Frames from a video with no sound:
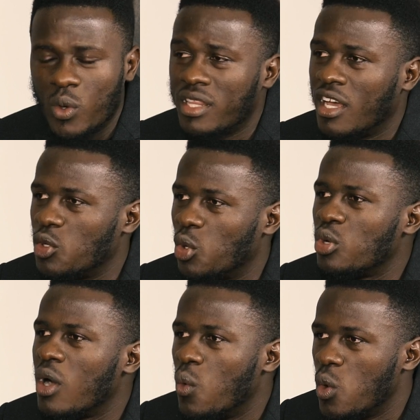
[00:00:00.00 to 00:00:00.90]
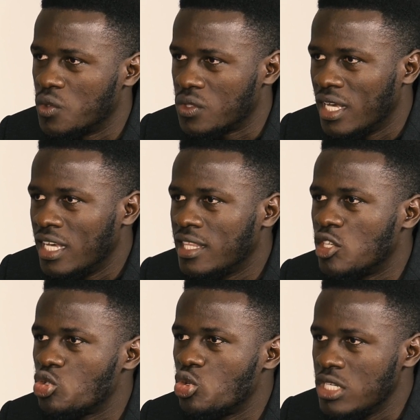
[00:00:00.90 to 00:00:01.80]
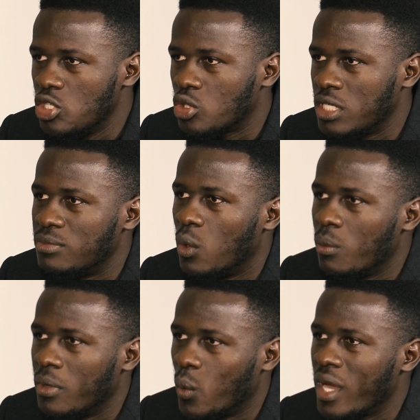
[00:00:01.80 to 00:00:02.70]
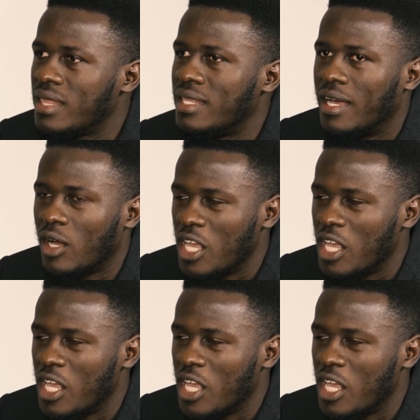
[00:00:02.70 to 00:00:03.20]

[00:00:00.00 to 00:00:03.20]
where there are no longer wars, there's no need to keep the women. Where their